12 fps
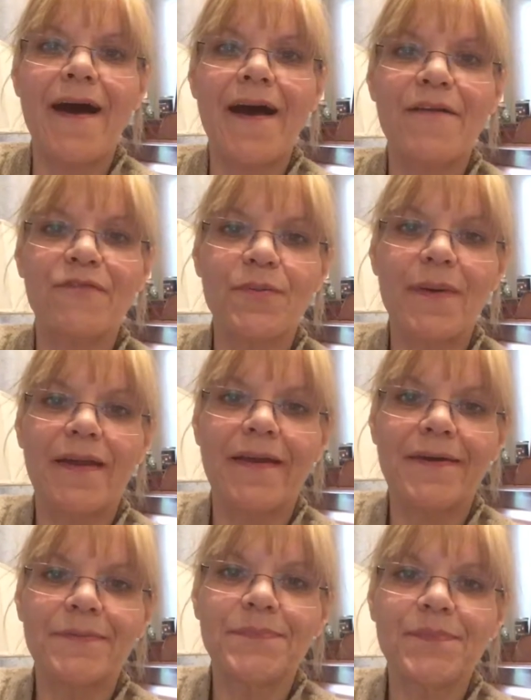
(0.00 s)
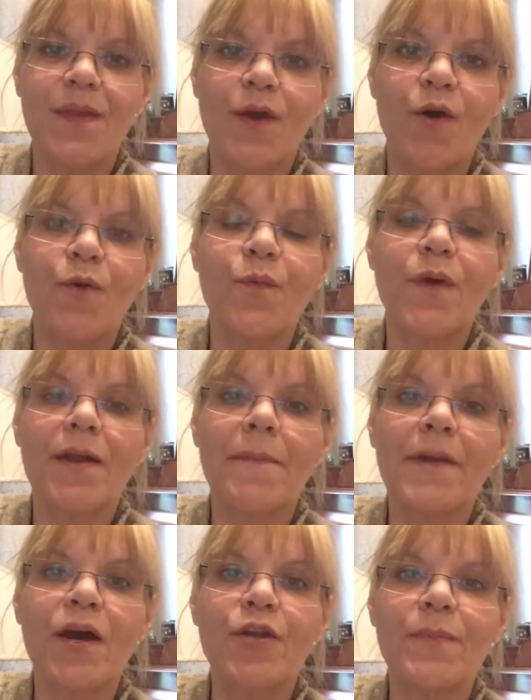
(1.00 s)
Hi everybody. What
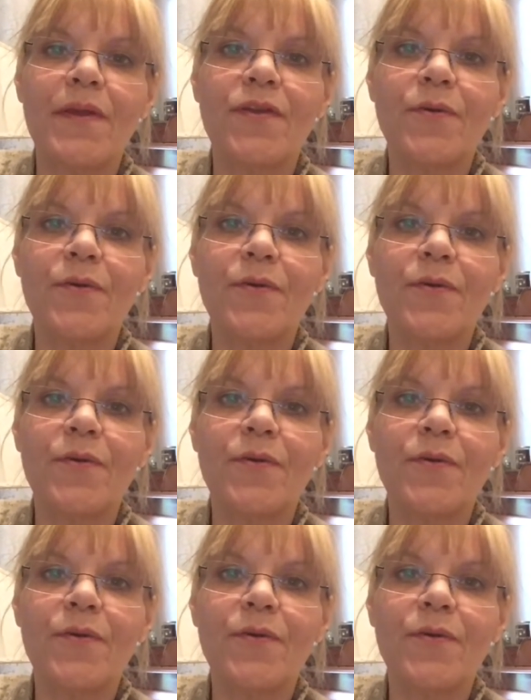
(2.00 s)
I'm going to be